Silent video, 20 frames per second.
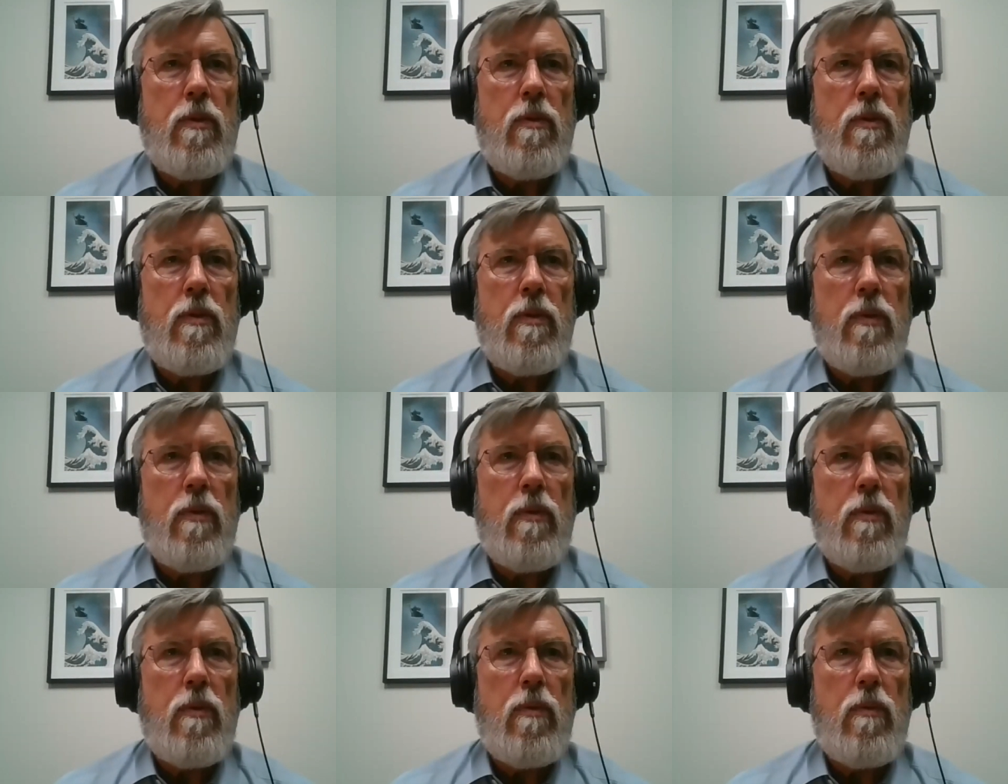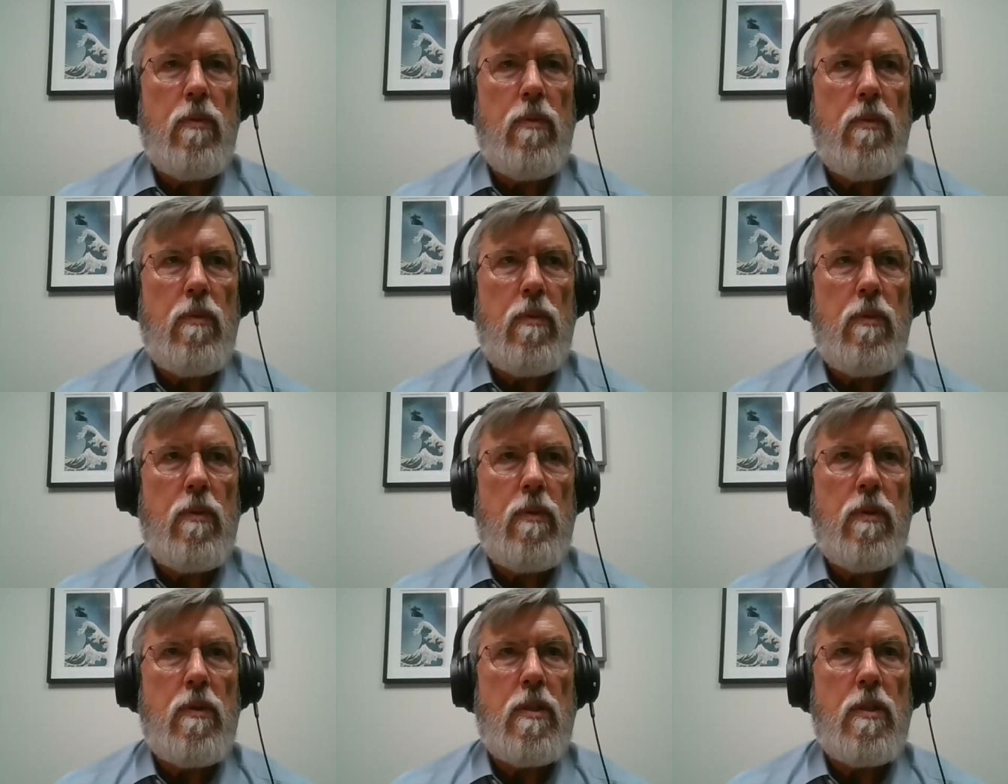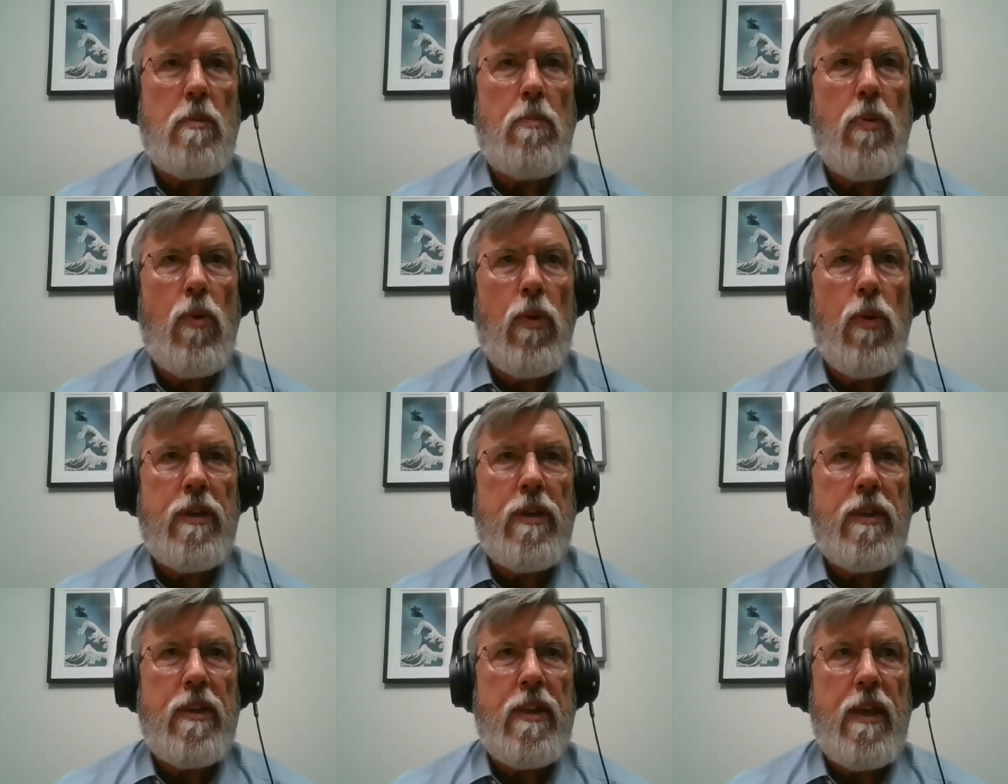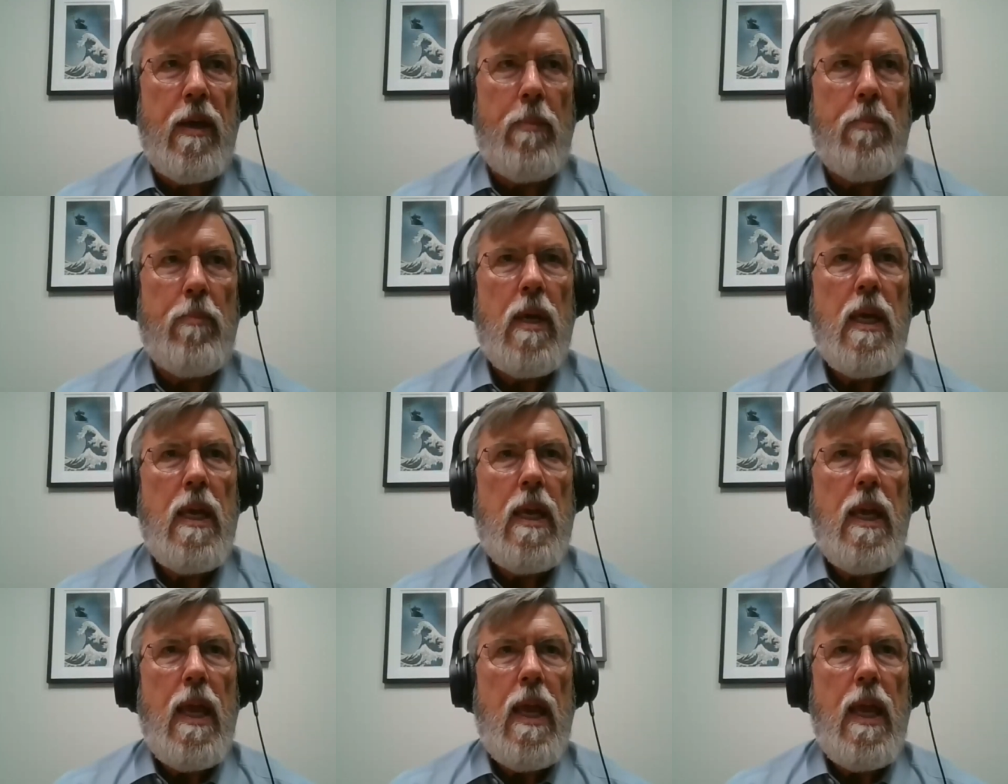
to to support them,